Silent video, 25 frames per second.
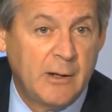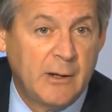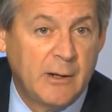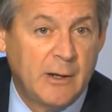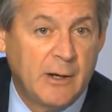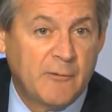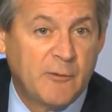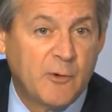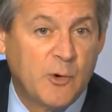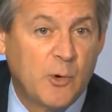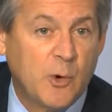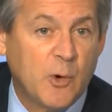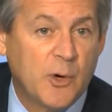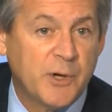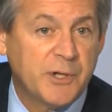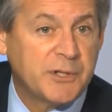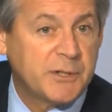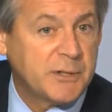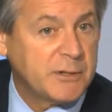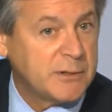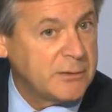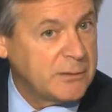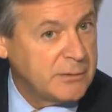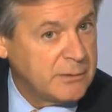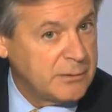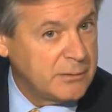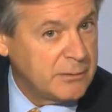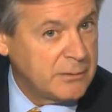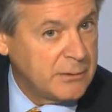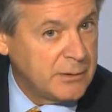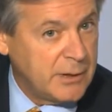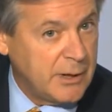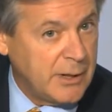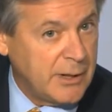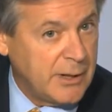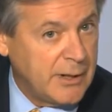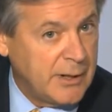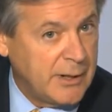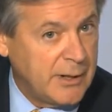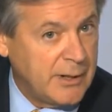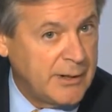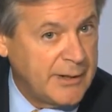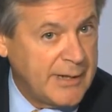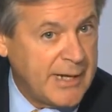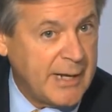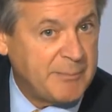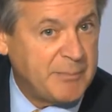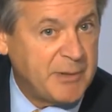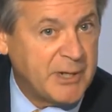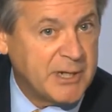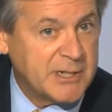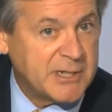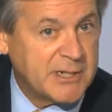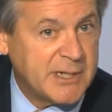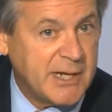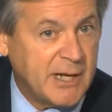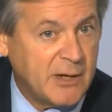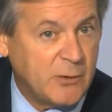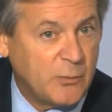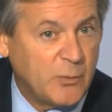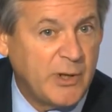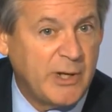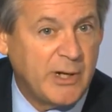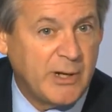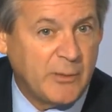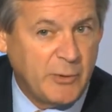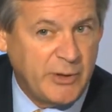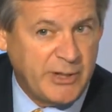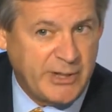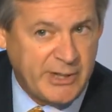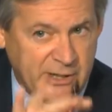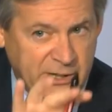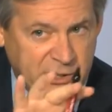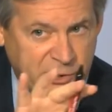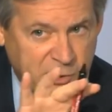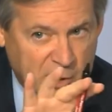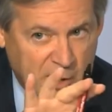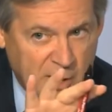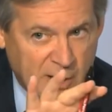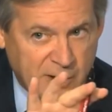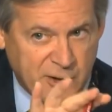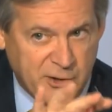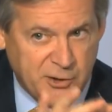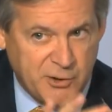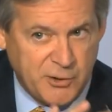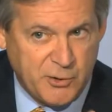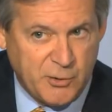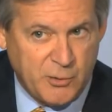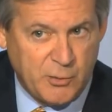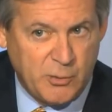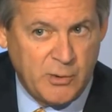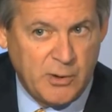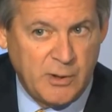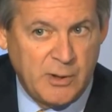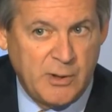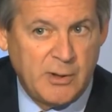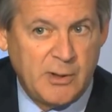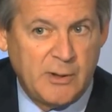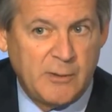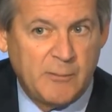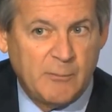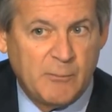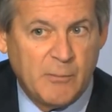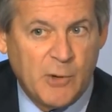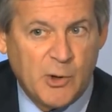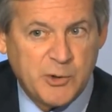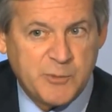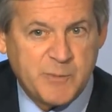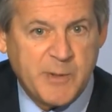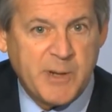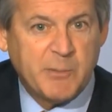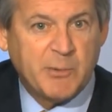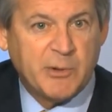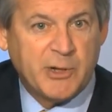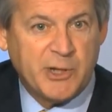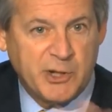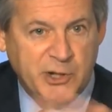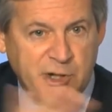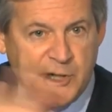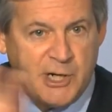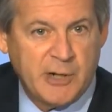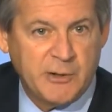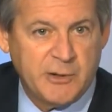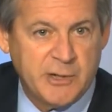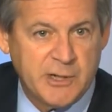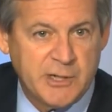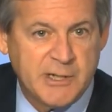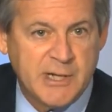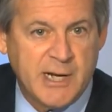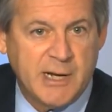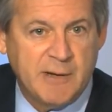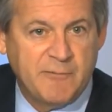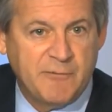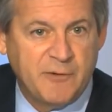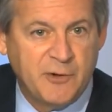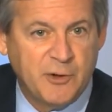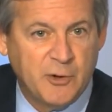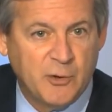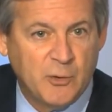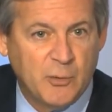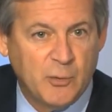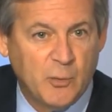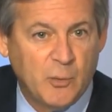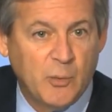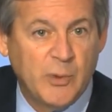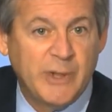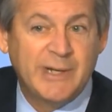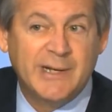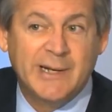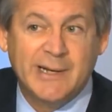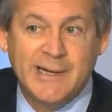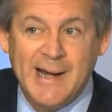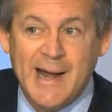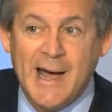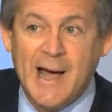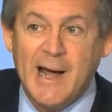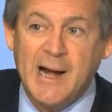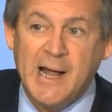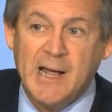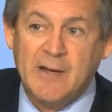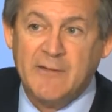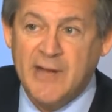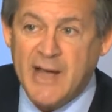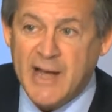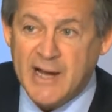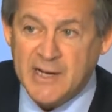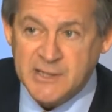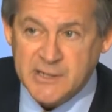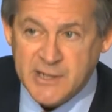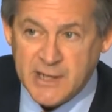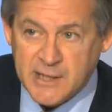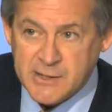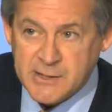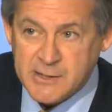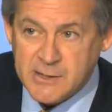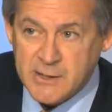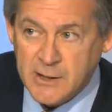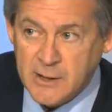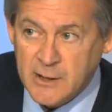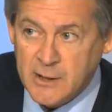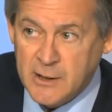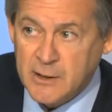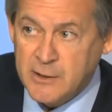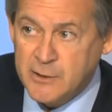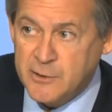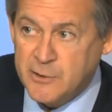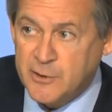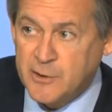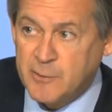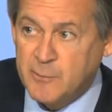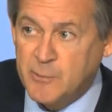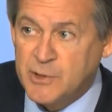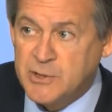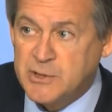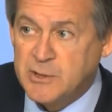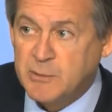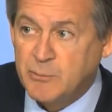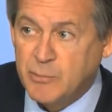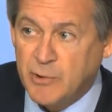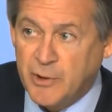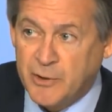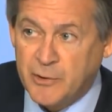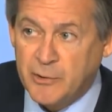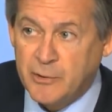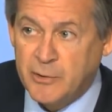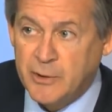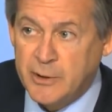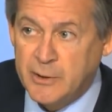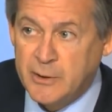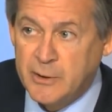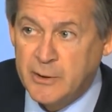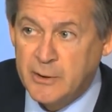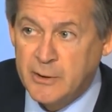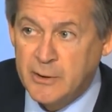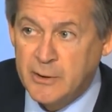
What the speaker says: Of course, that being said, we did talk to most people that shared the same view. We did not have access to the Muslim Brotherhood.